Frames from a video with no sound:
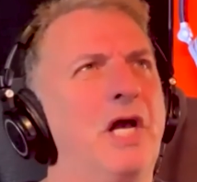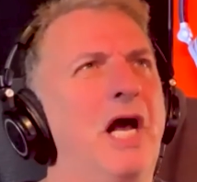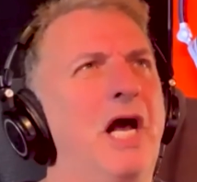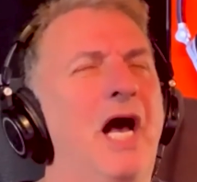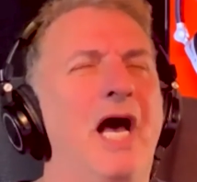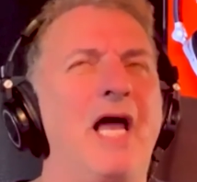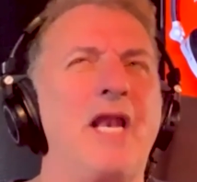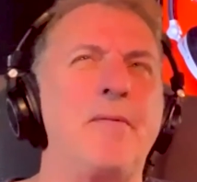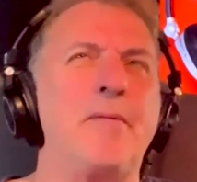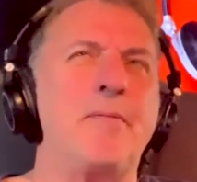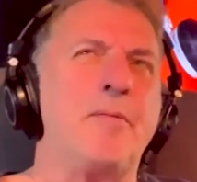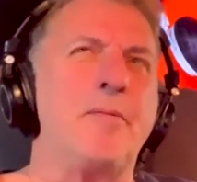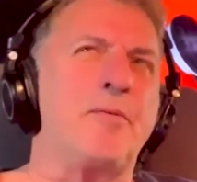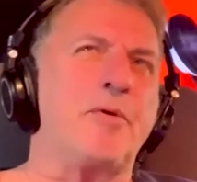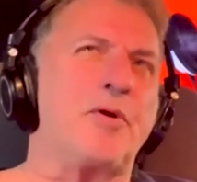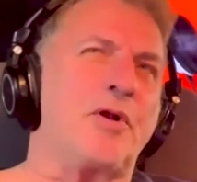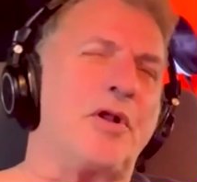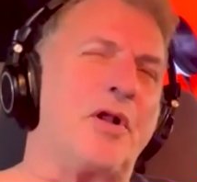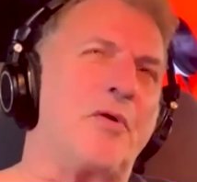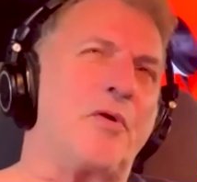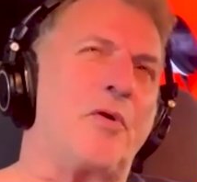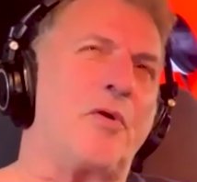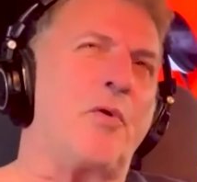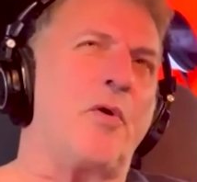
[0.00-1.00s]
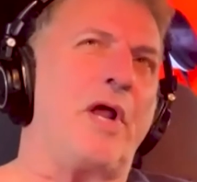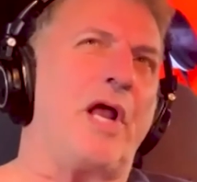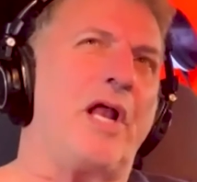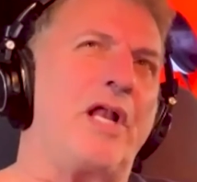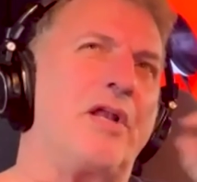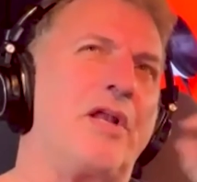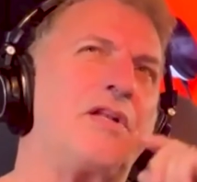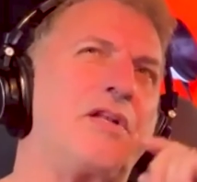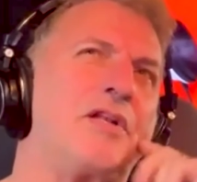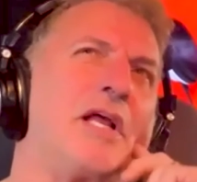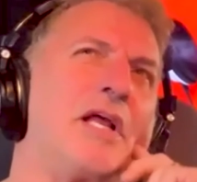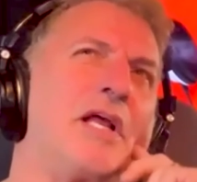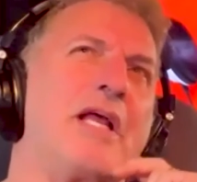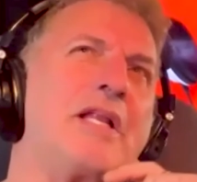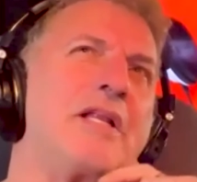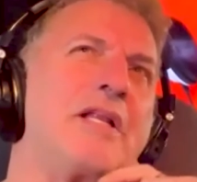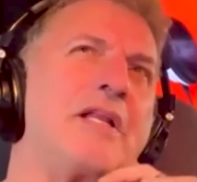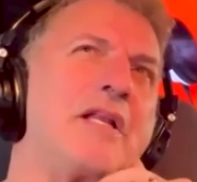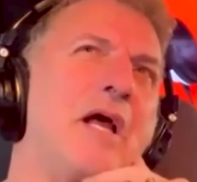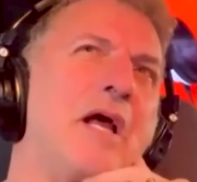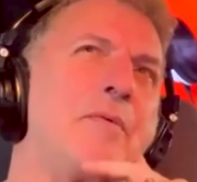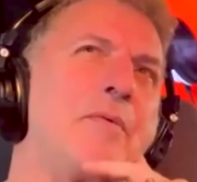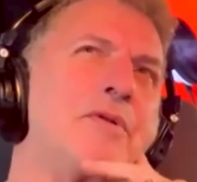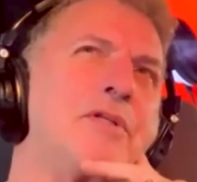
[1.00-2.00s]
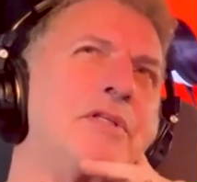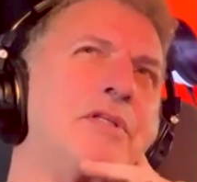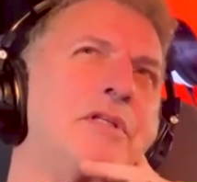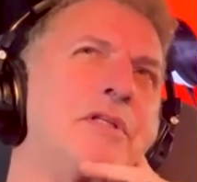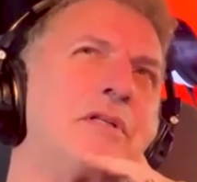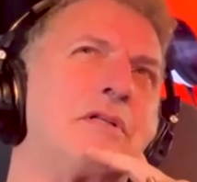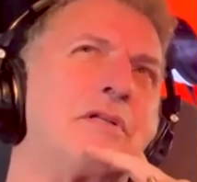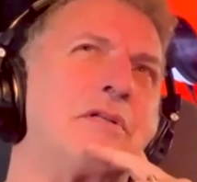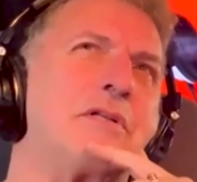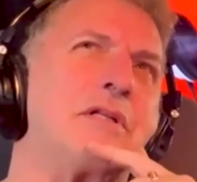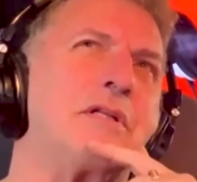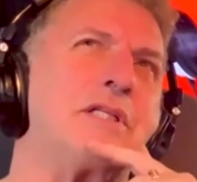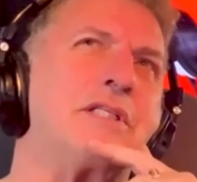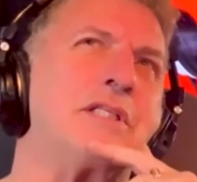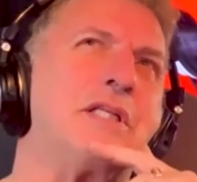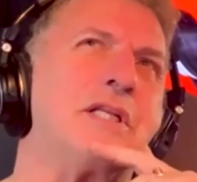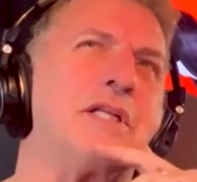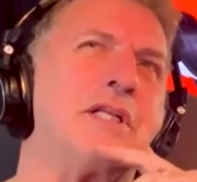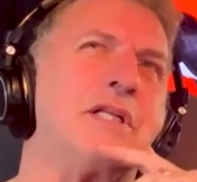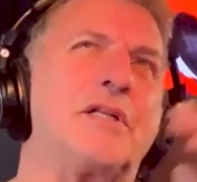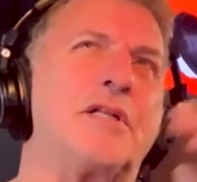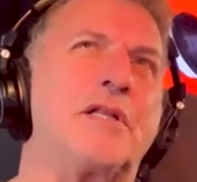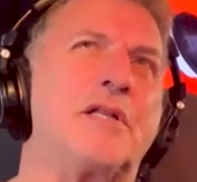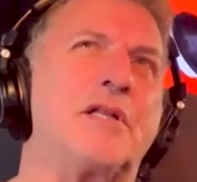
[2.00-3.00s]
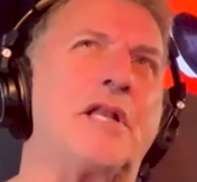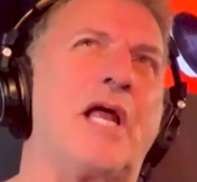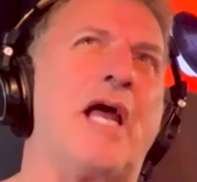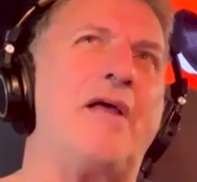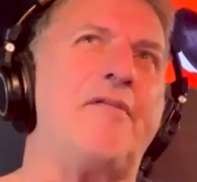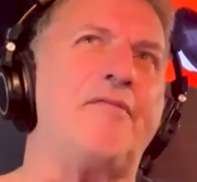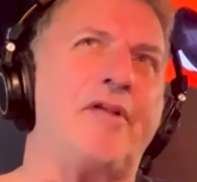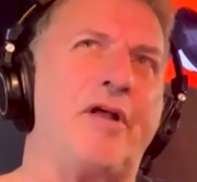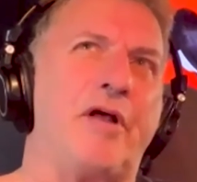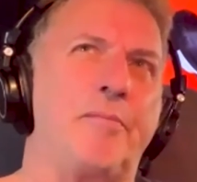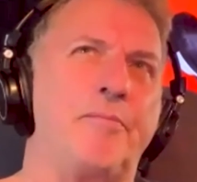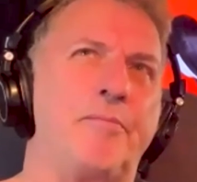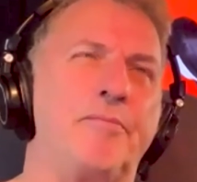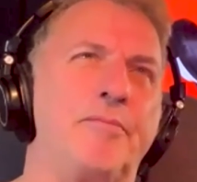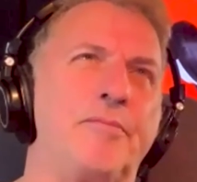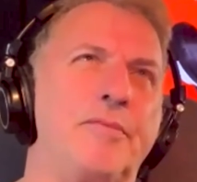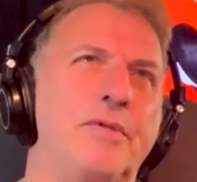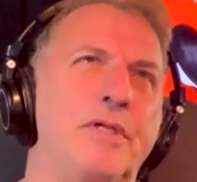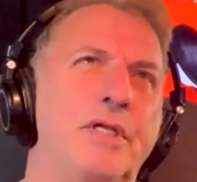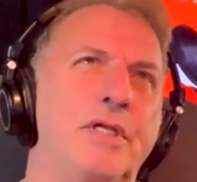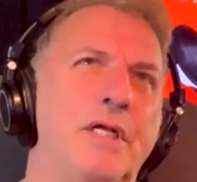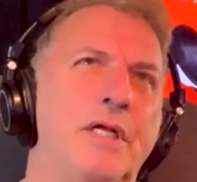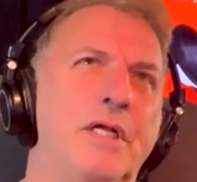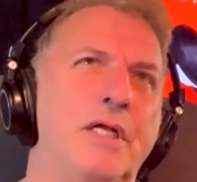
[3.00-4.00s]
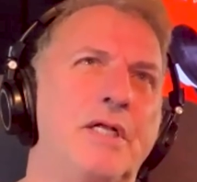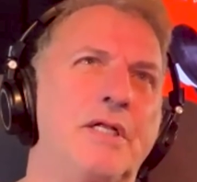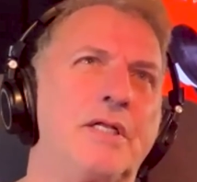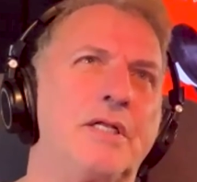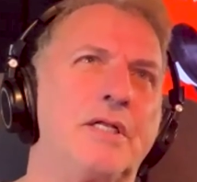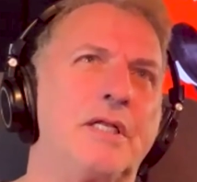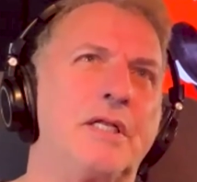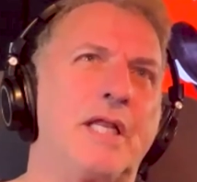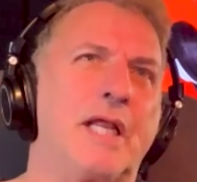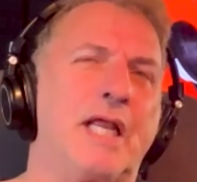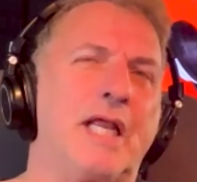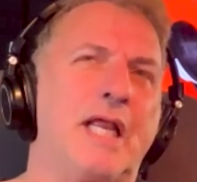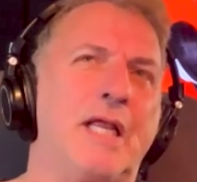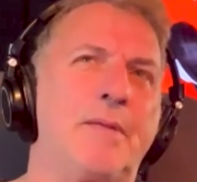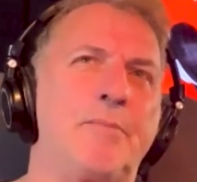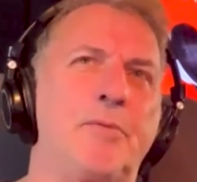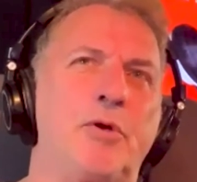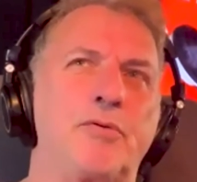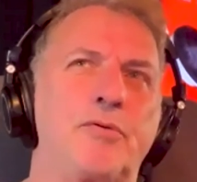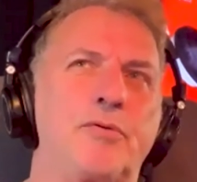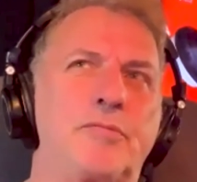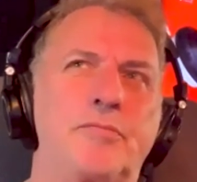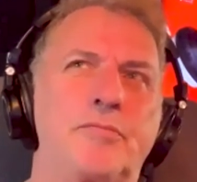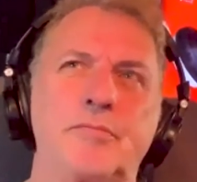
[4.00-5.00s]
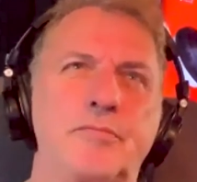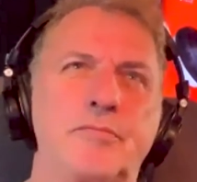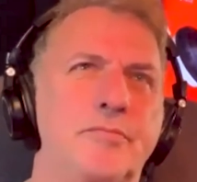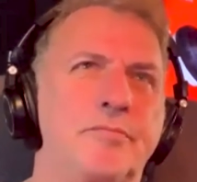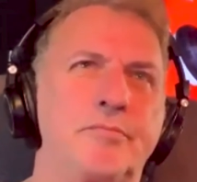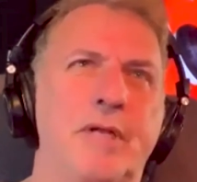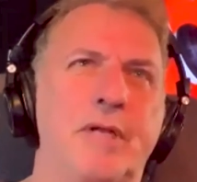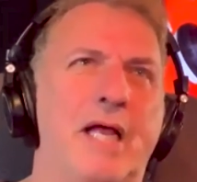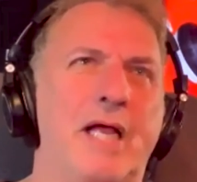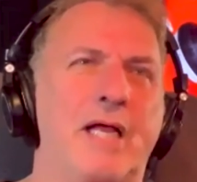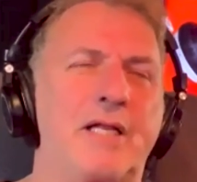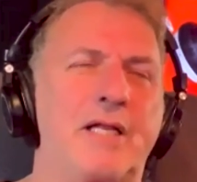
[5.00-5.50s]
and I remember I looked at I was listening to the live album that came out back